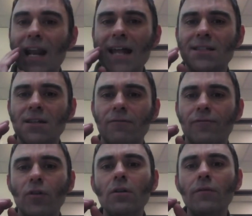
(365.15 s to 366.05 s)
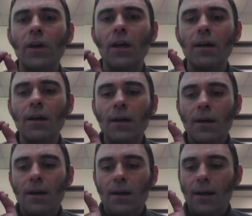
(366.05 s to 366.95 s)
Lancia Fulvia.
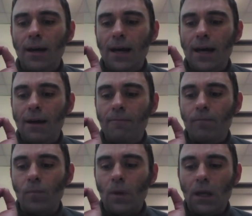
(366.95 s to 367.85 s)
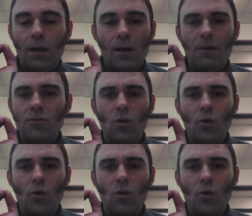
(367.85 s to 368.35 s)
Um, there's